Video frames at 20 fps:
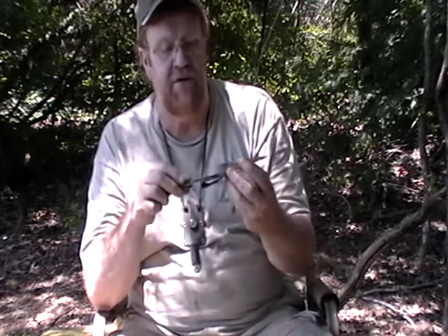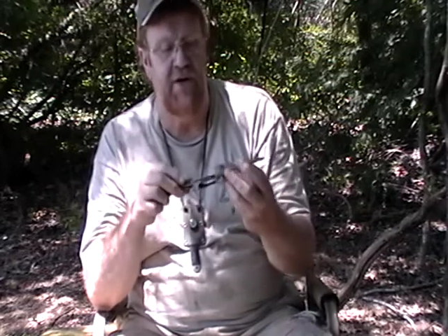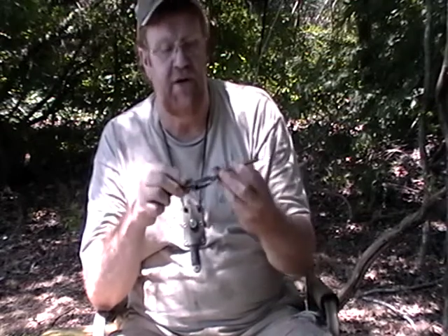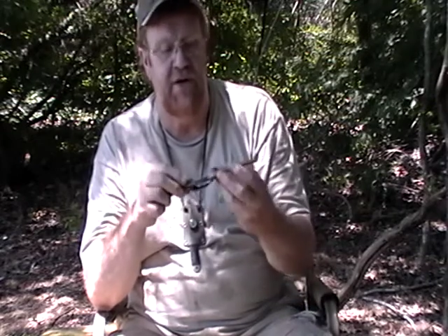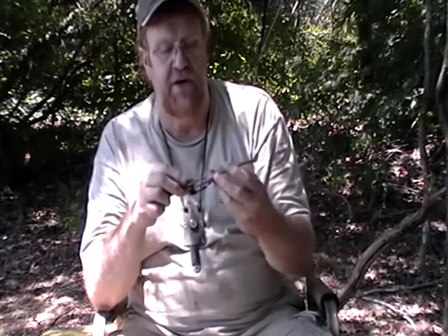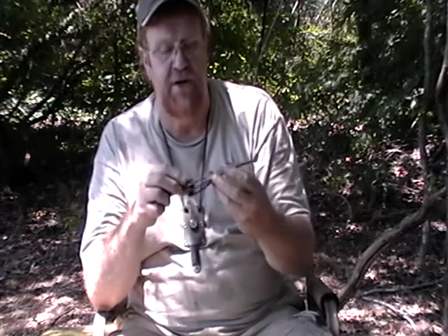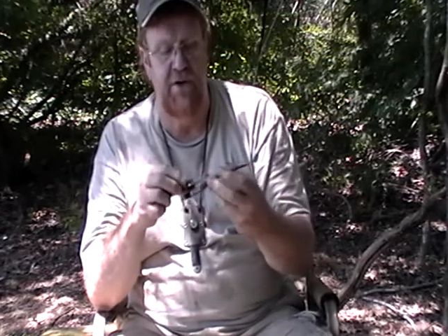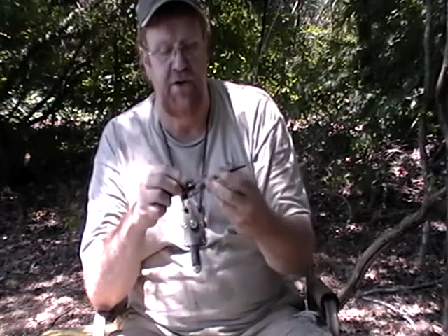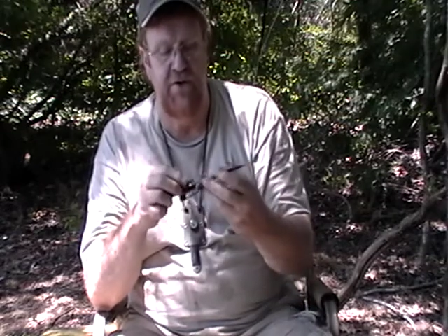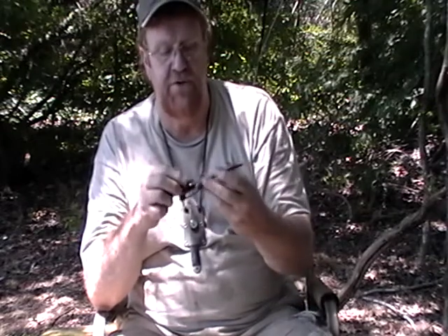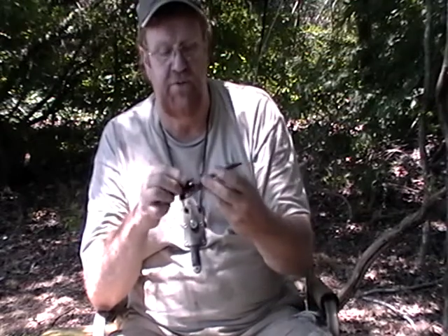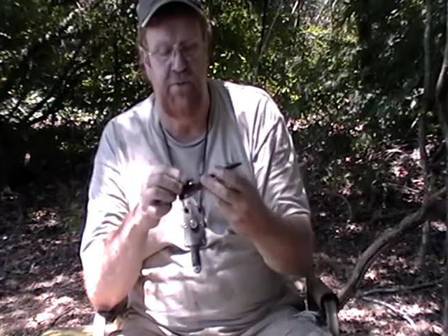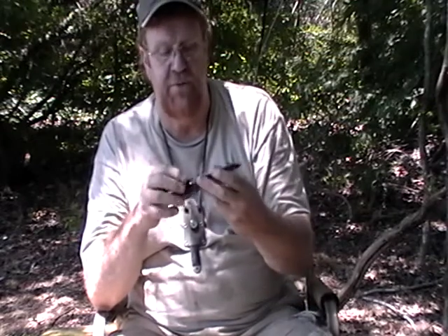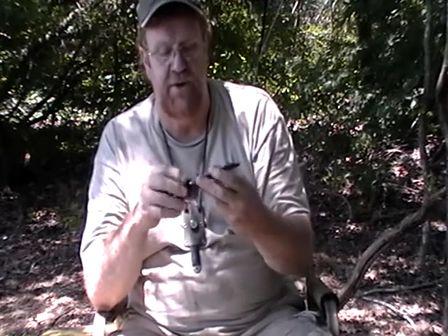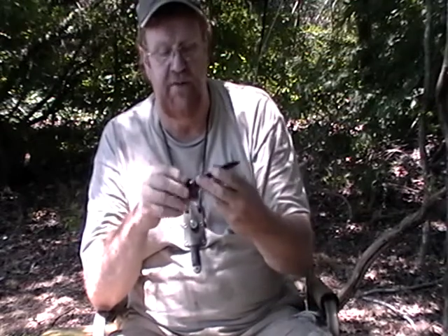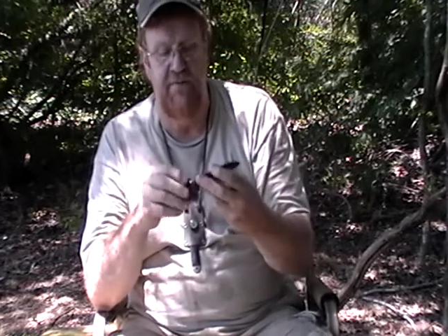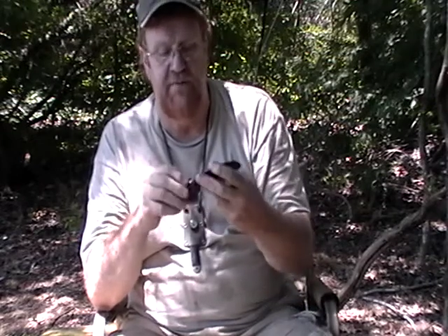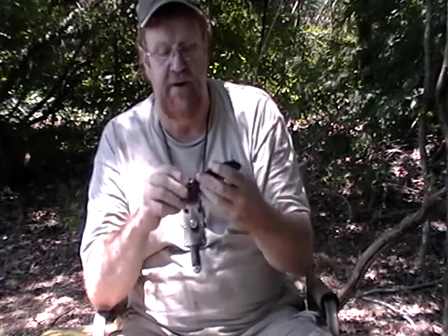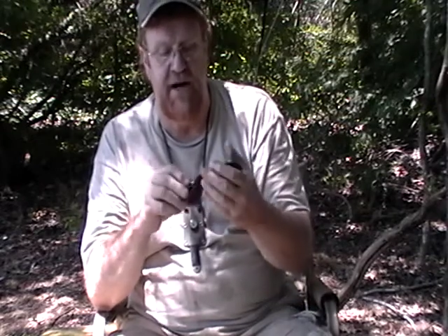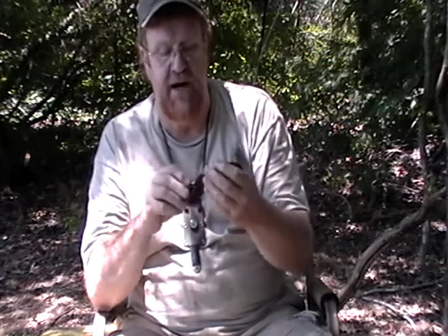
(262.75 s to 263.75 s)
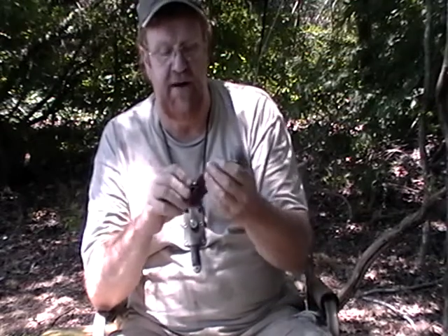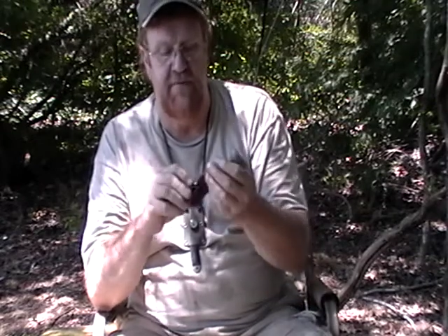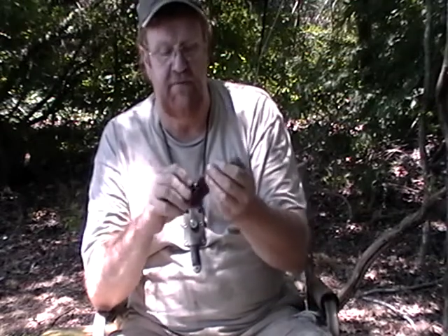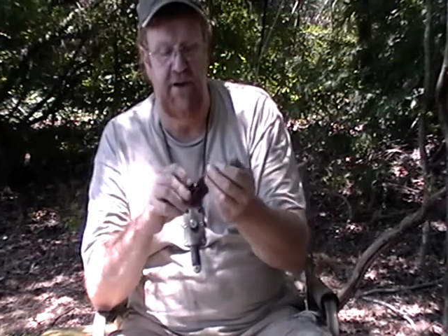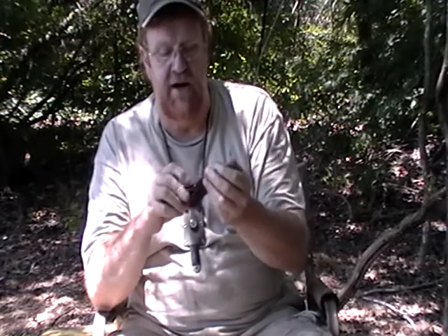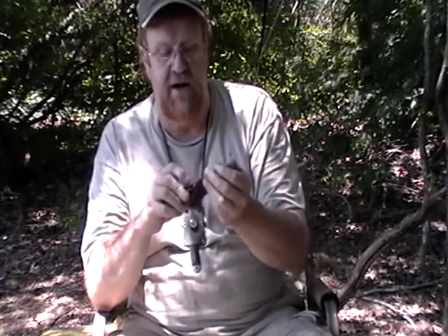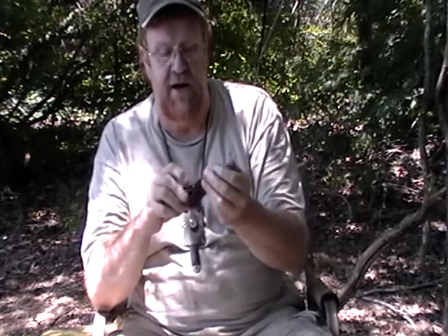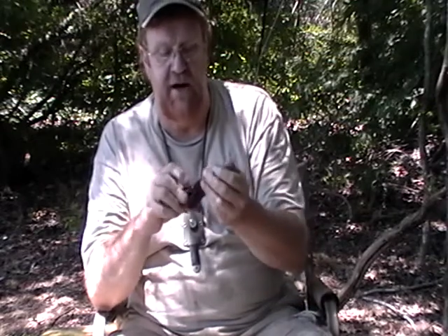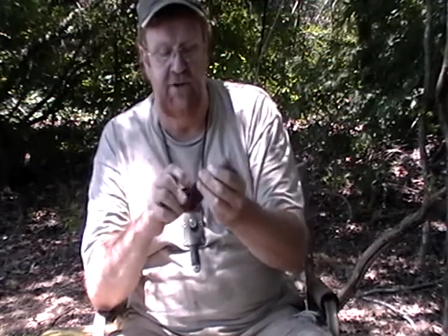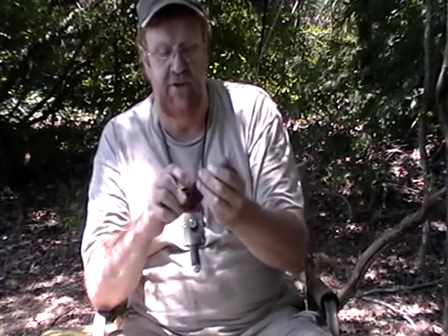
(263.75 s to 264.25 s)

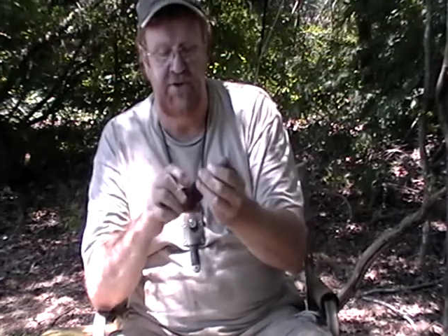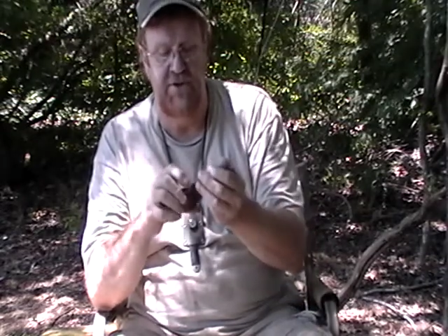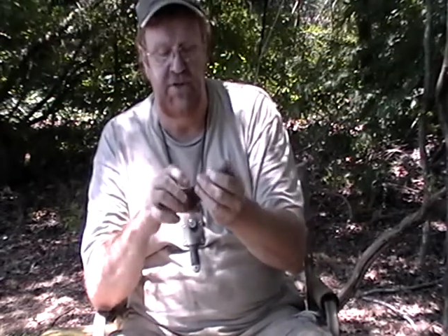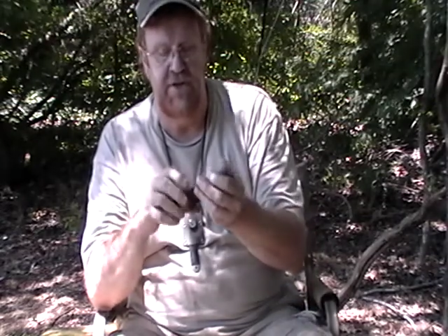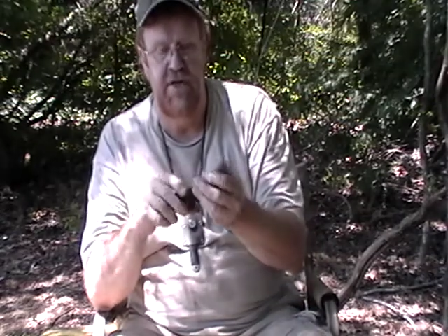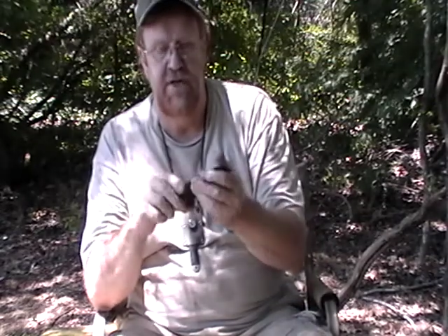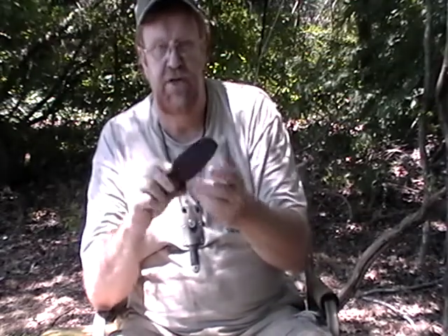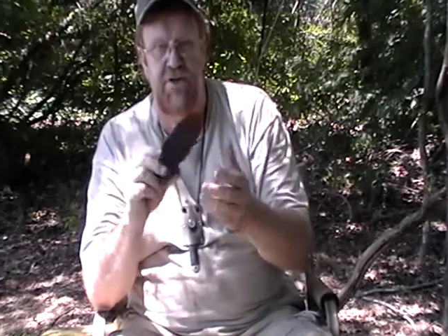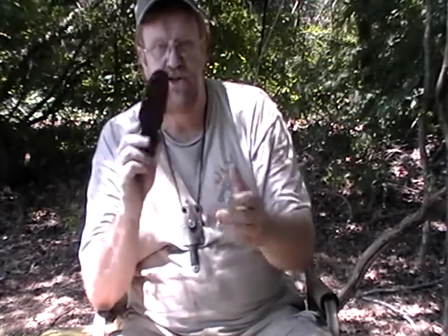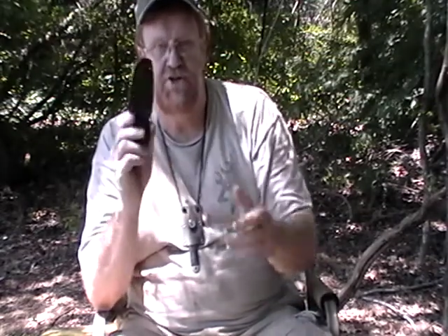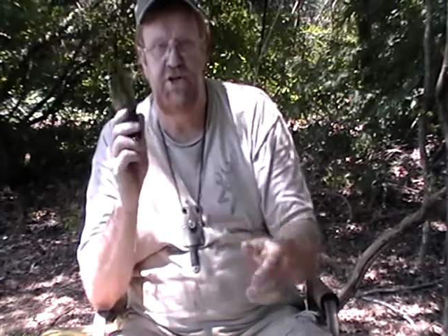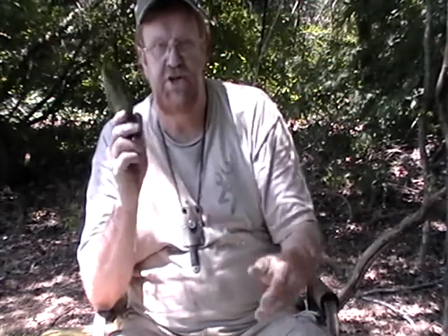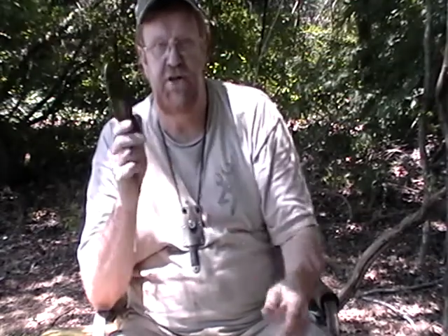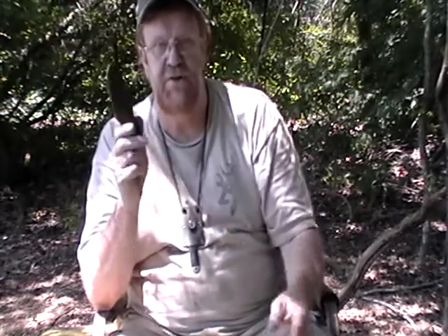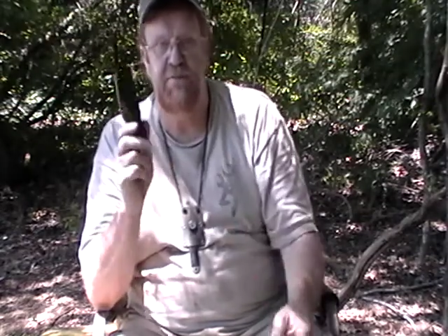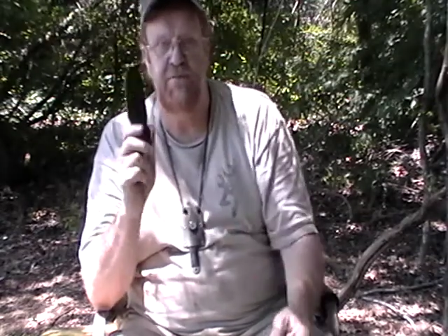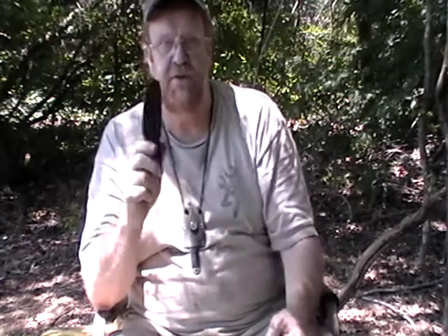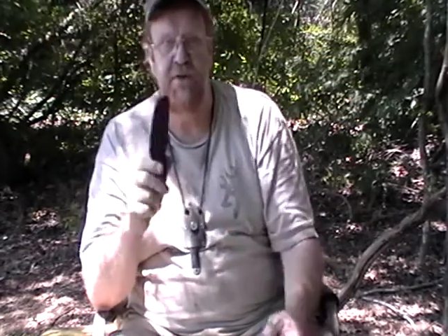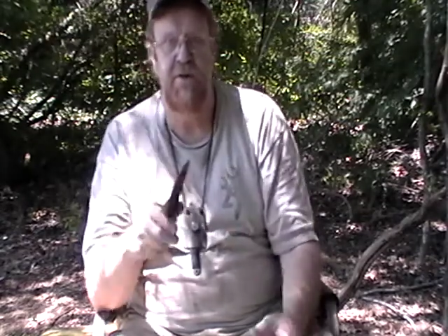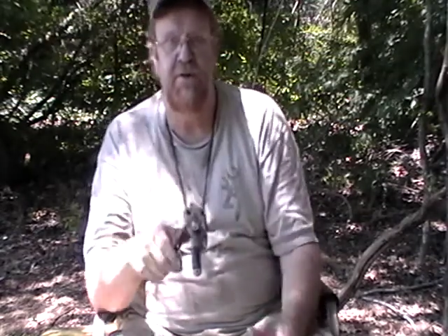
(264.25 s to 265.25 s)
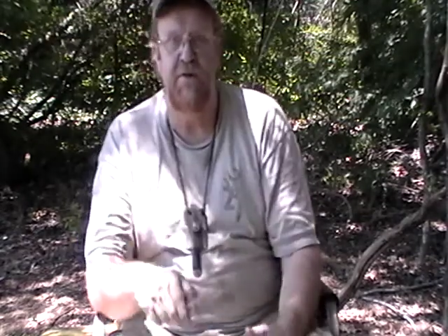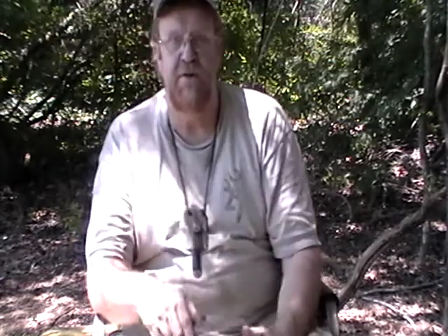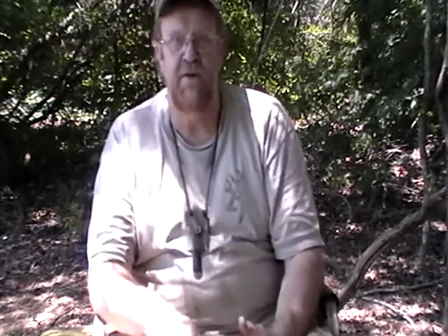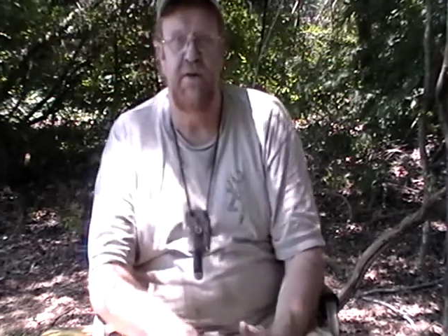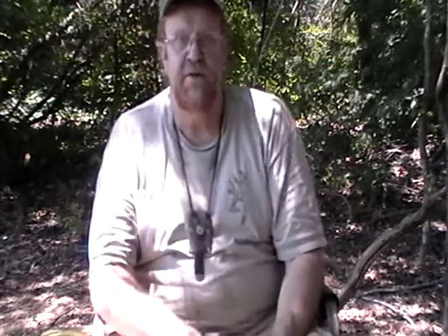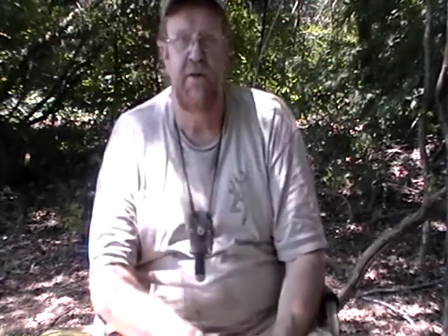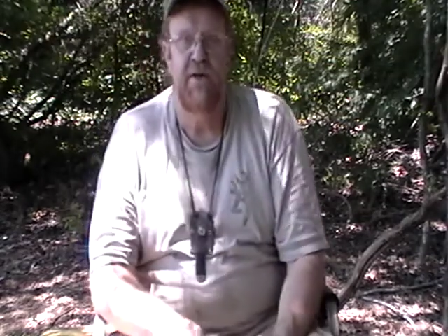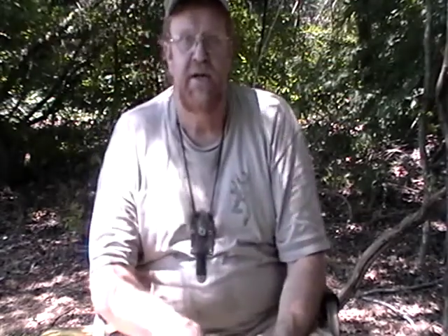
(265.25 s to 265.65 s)
$125 shipped to you.